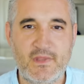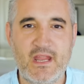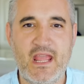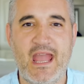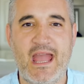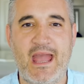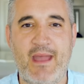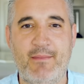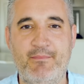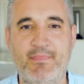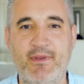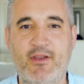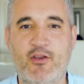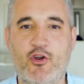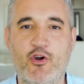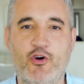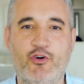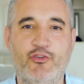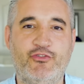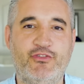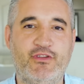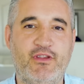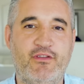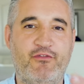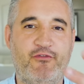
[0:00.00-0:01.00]
Yeah,
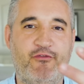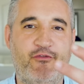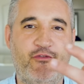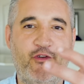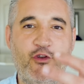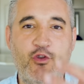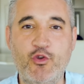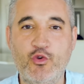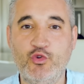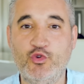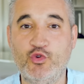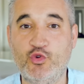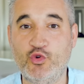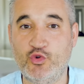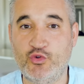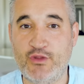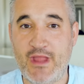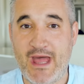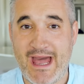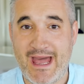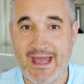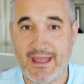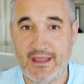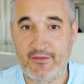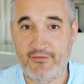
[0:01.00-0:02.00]
because if you do
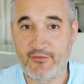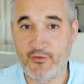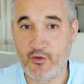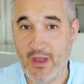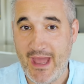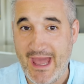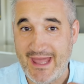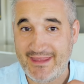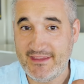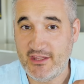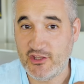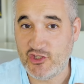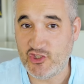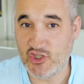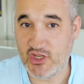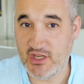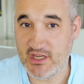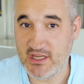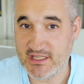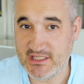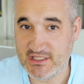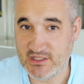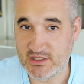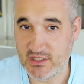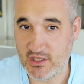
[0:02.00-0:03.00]
that, if you add the
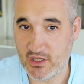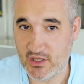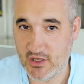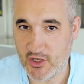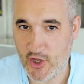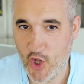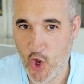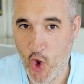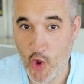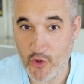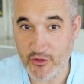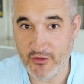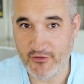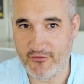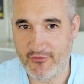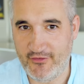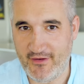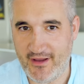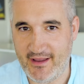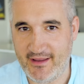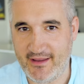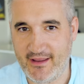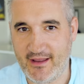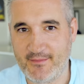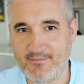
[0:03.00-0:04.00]
cheese on the
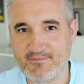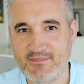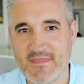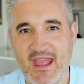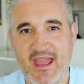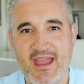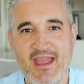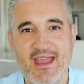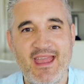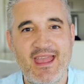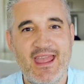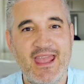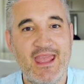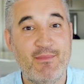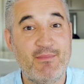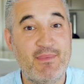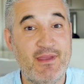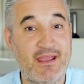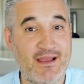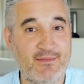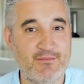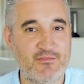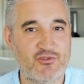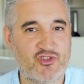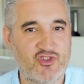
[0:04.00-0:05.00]
fire, it
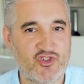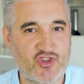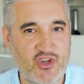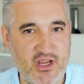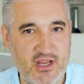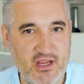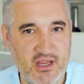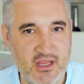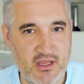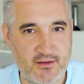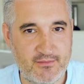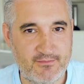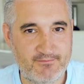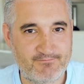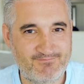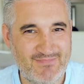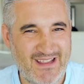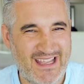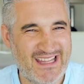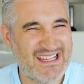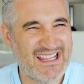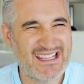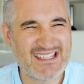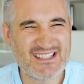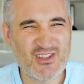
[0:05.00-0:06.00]
becomes stringy,
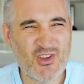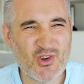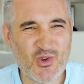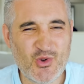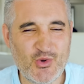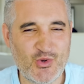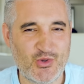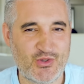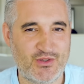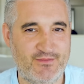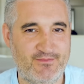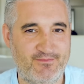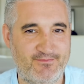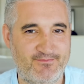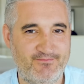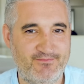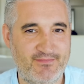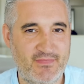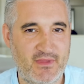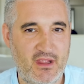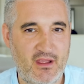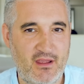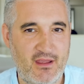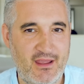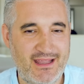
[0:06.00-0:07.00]
and that's not good.
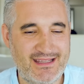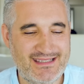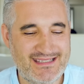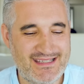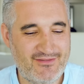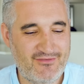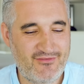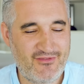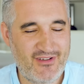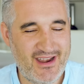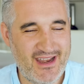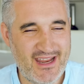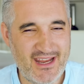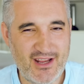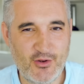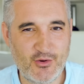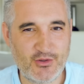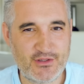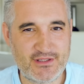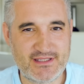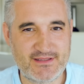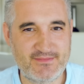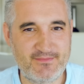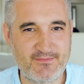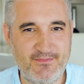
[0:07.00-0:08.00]
It's a very
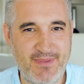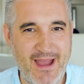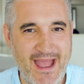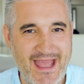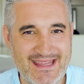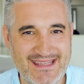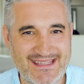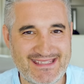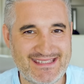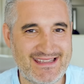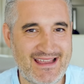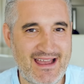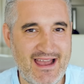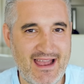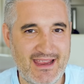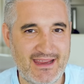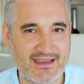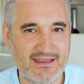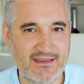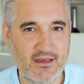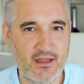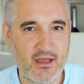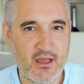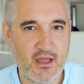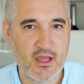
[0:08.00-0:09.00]
good, bad
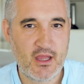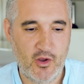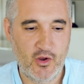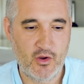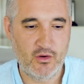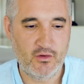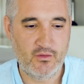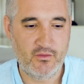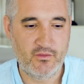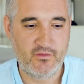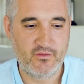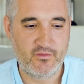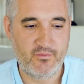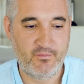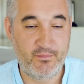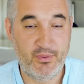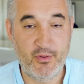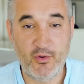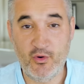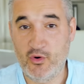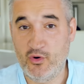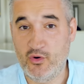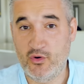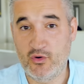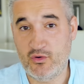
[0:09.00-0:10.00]
sign of
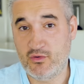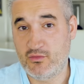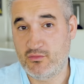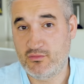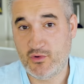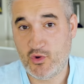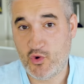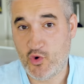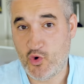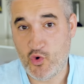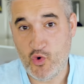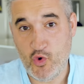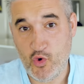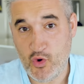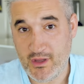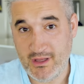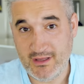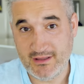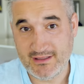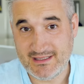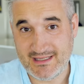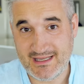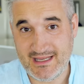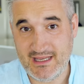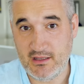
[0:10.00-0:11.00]
poor
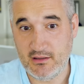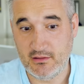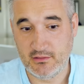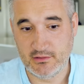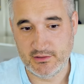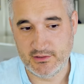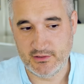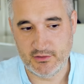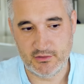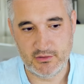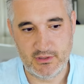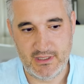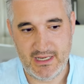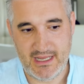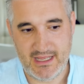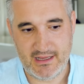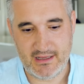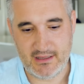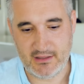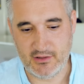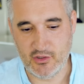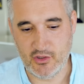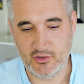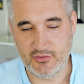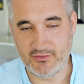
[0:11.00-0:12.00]
cooking skills or
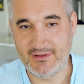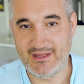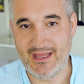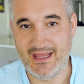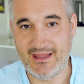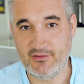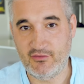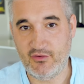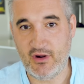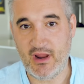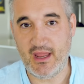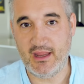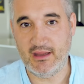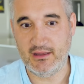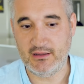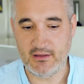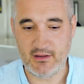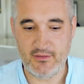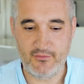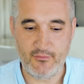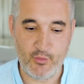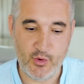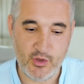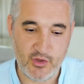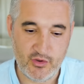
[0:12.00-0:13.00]
like not done right
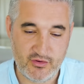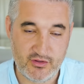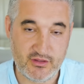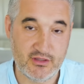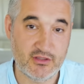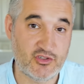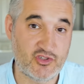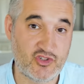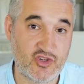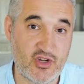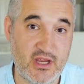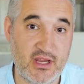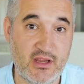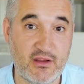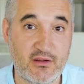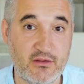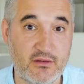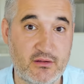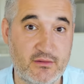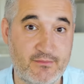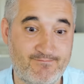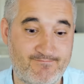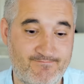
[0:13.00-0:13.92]
when you see the strings.